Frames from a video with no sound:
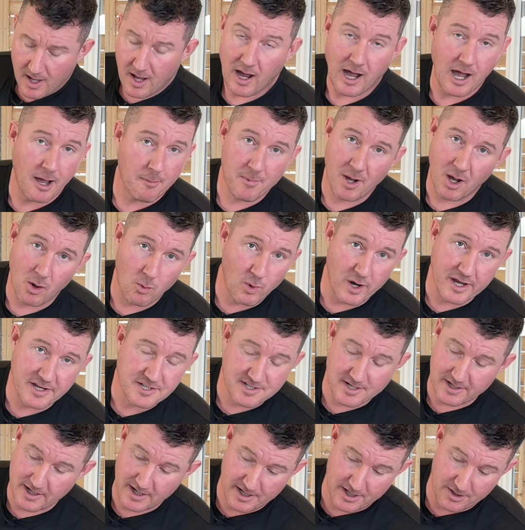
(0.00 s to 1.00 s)
I'm not
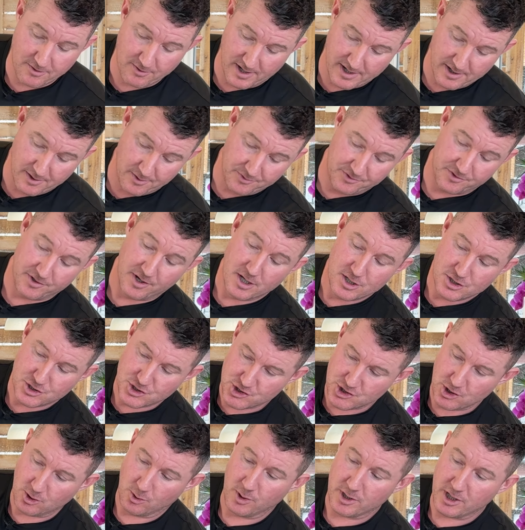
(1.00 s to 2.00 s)
wasting any grounds
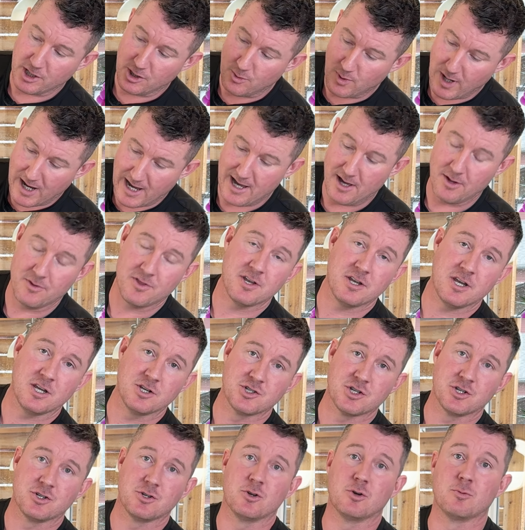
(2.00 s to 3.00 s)
showing you how the
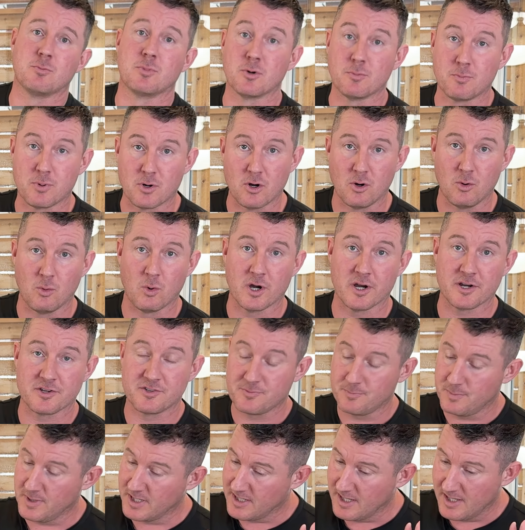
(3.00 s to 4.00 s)
Ninja Dual Brew Pro works,
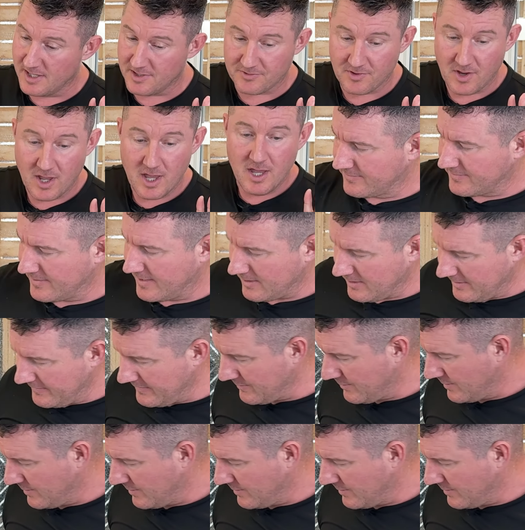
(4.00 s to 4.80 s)
because I don't even